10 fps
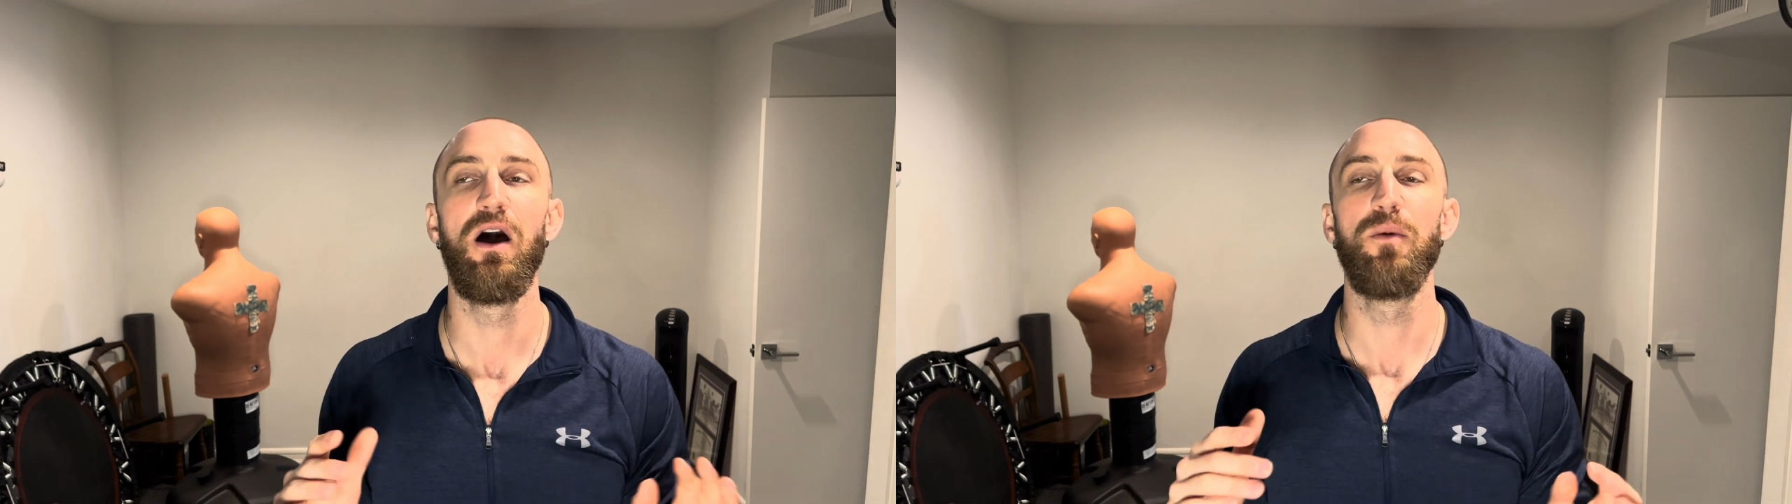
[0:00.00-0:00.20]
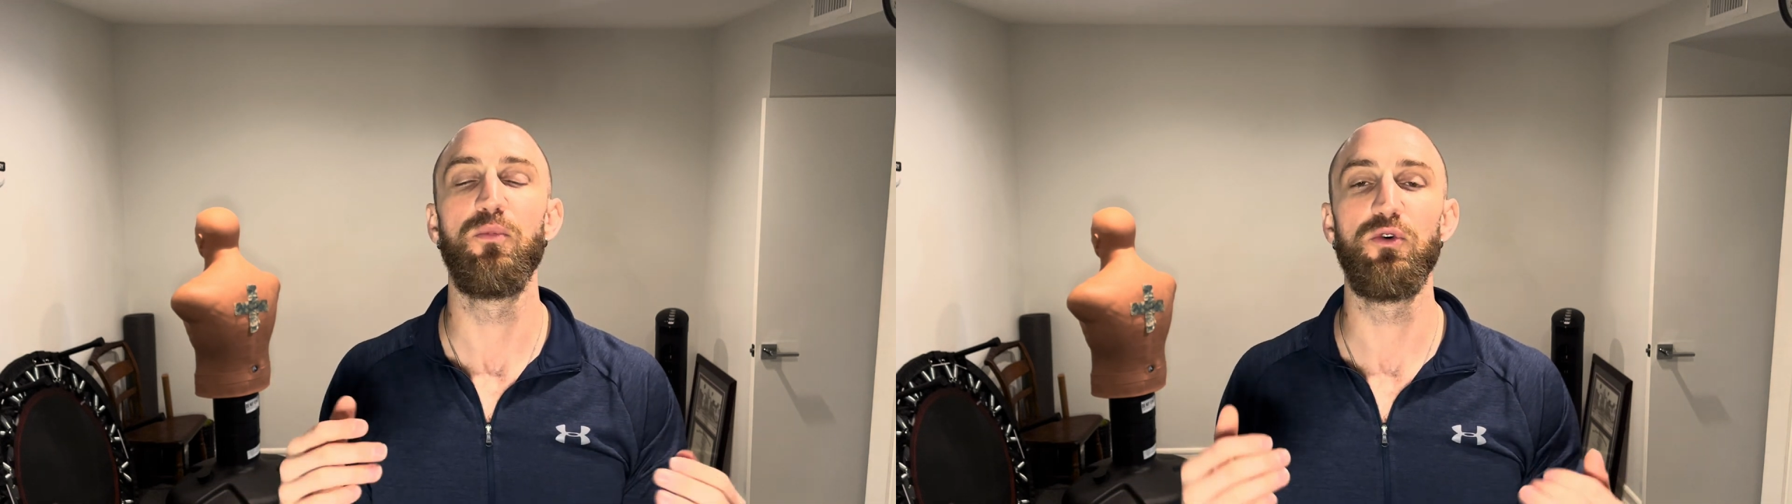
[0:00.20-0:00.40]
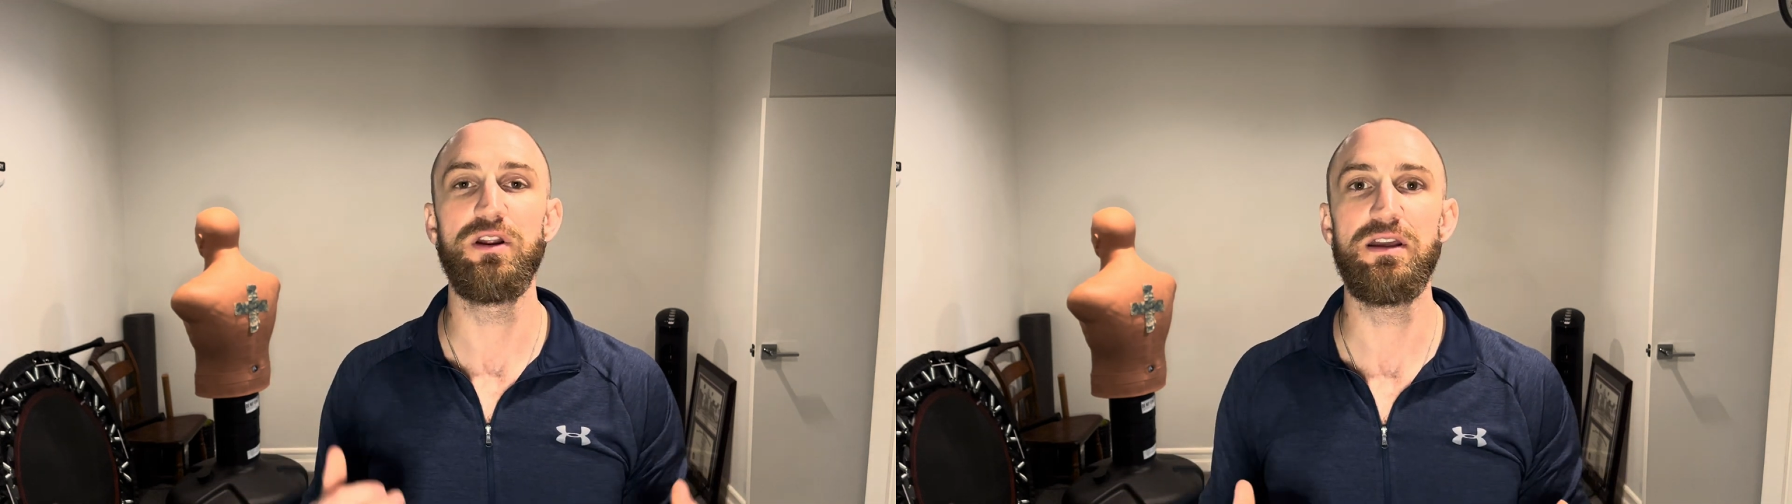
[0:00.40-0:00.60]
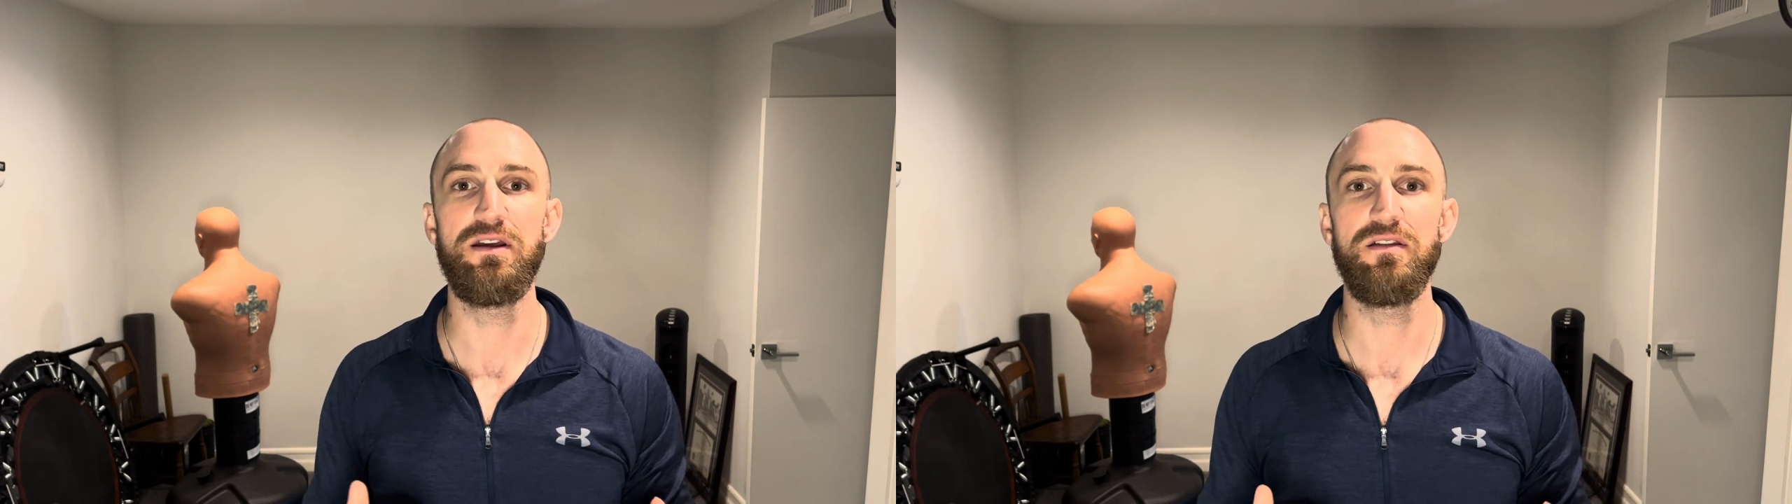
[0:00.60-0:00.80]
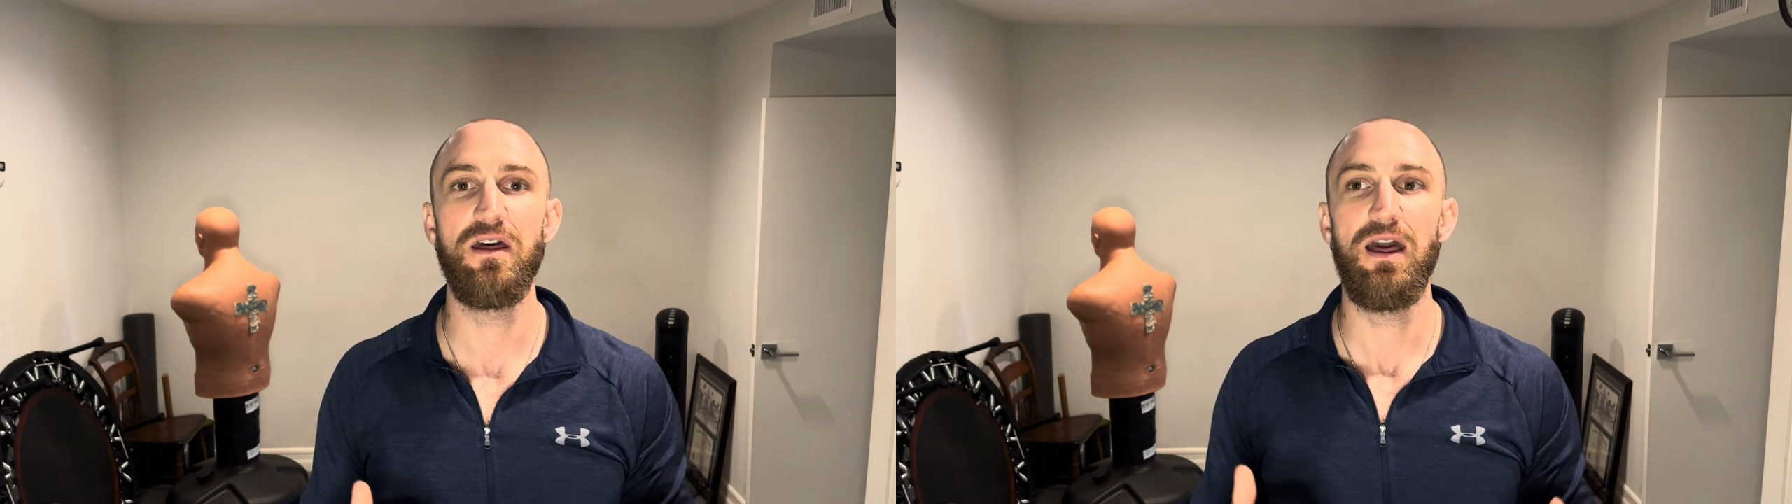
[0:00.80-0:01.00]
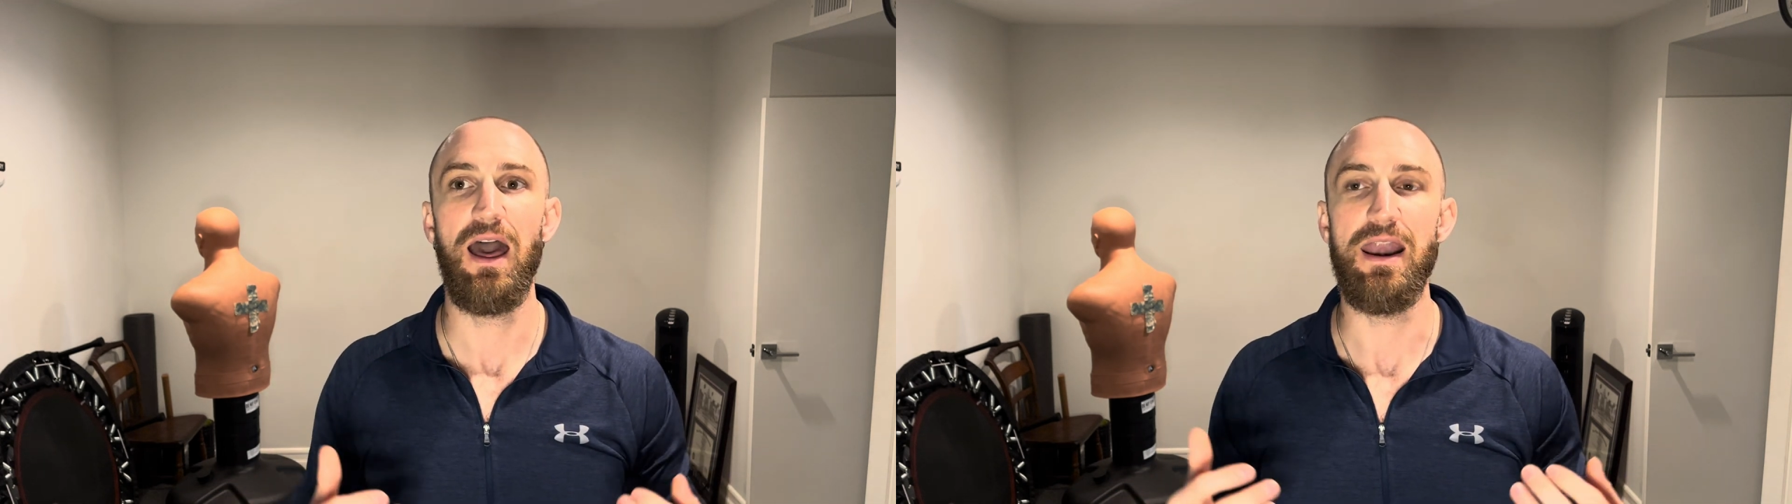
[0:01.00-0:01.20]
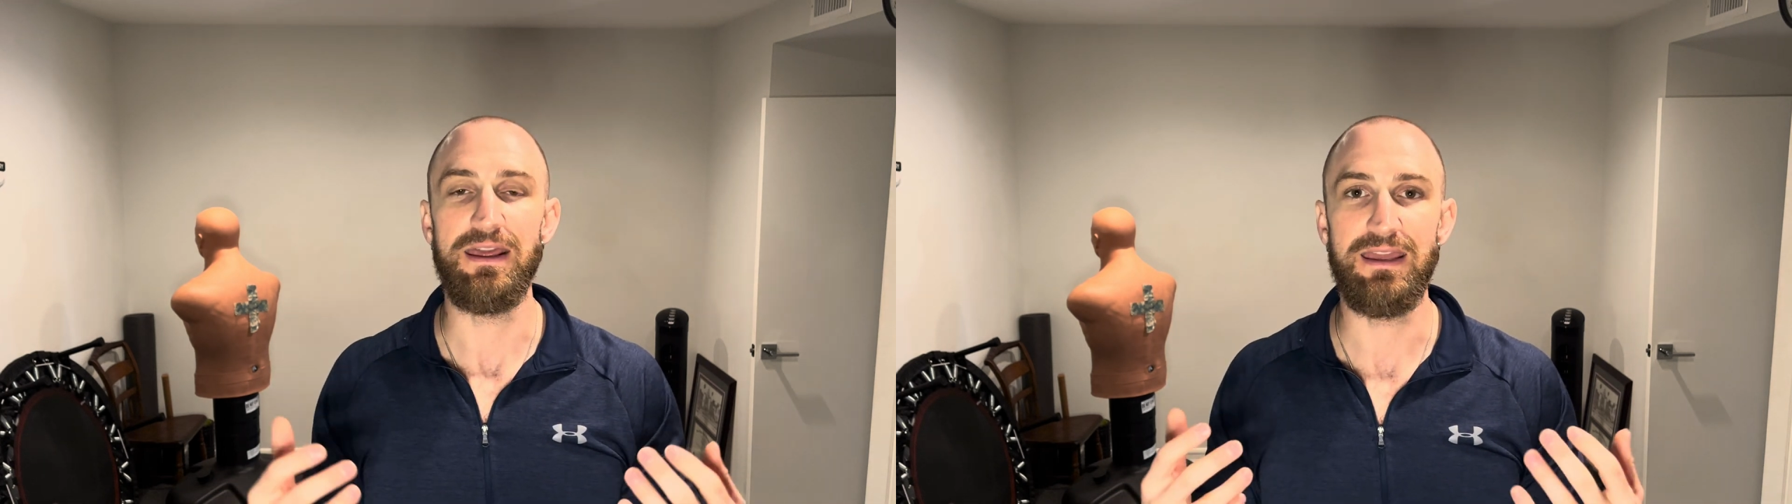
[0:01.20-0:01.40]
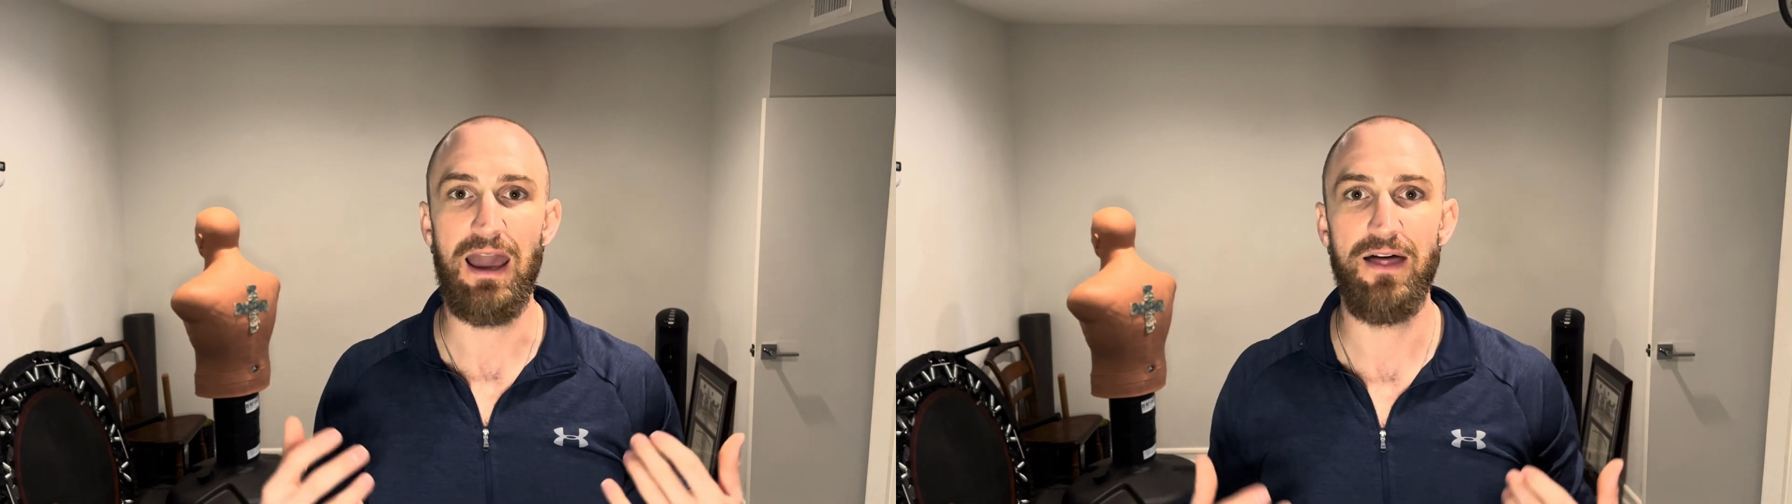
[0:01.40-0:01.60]
breathe and to
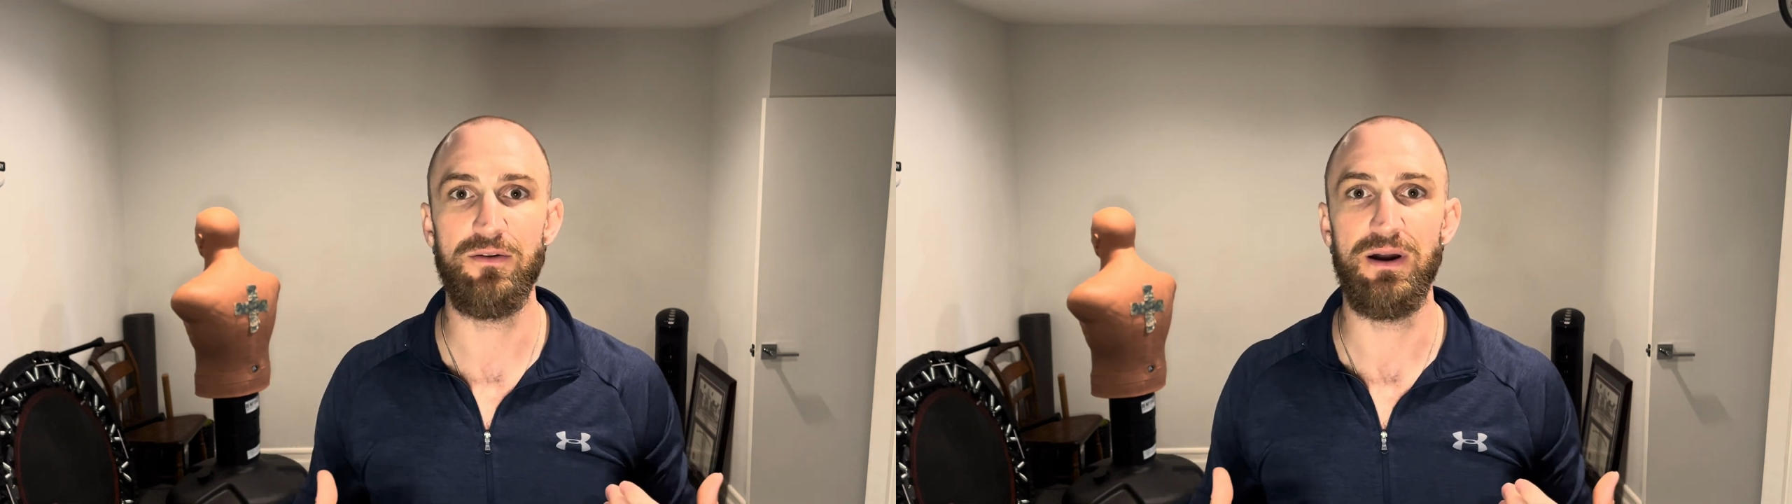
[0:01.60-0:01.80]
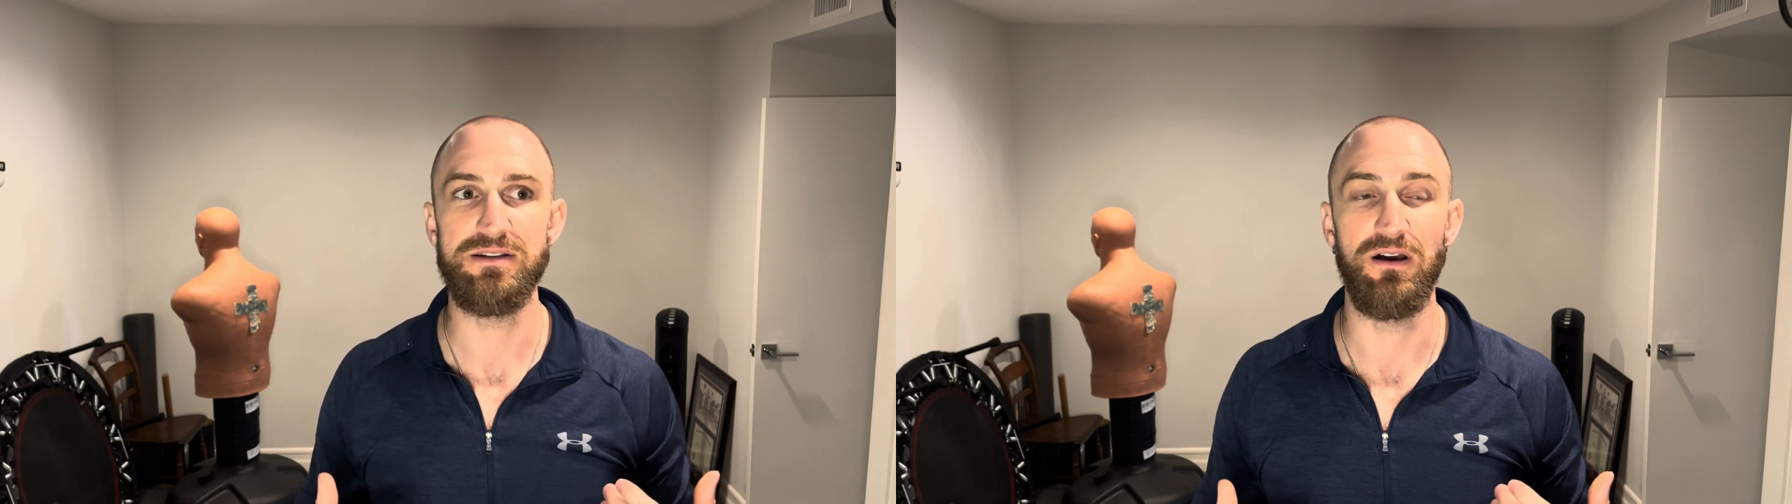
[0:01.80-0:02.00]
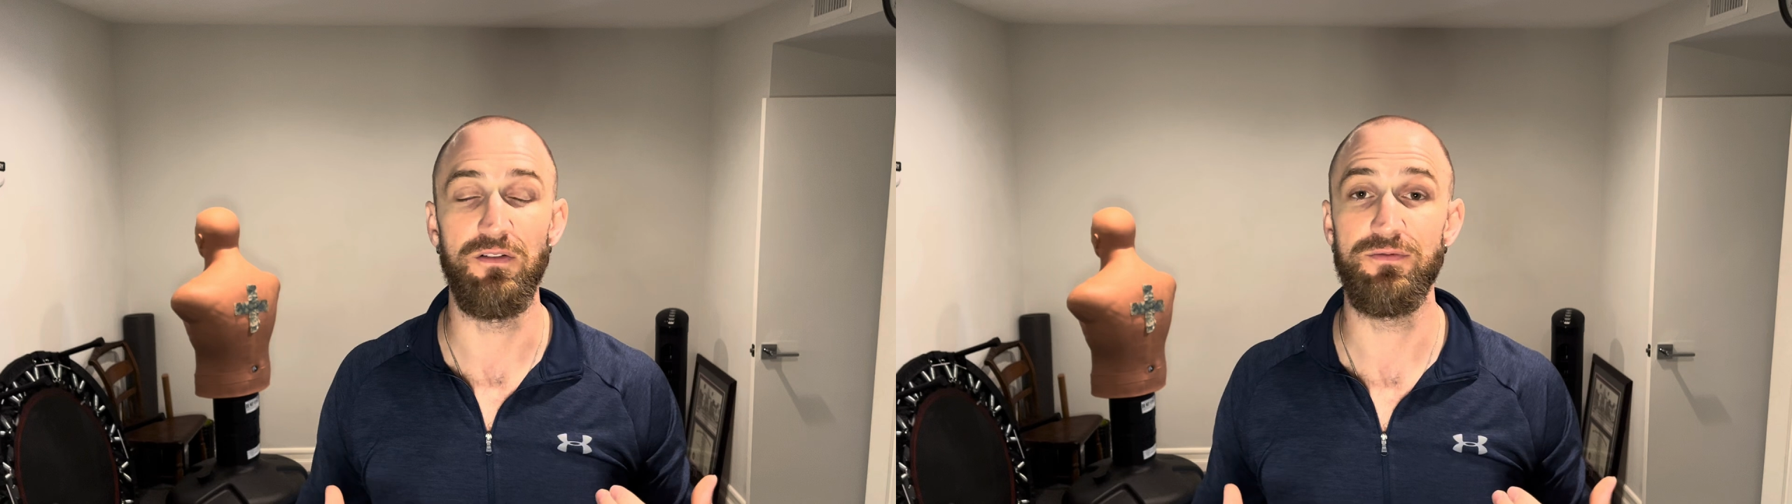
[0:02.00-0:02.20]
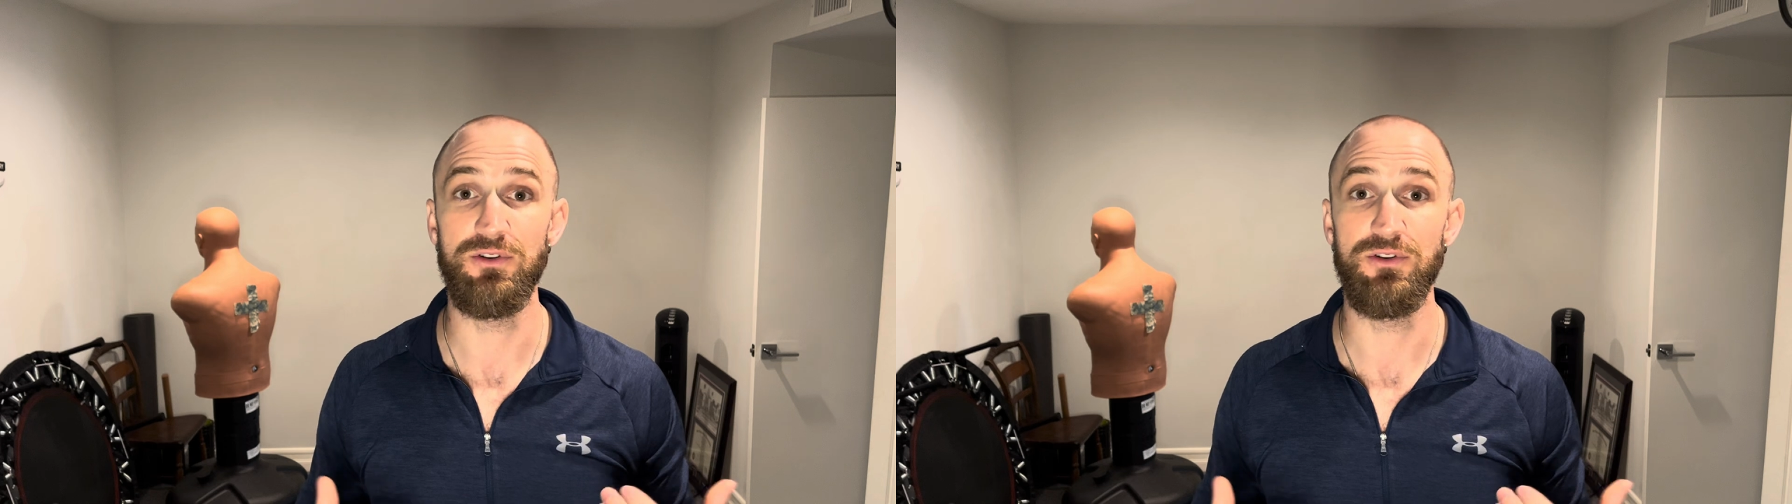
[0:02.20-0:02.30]
gather myself.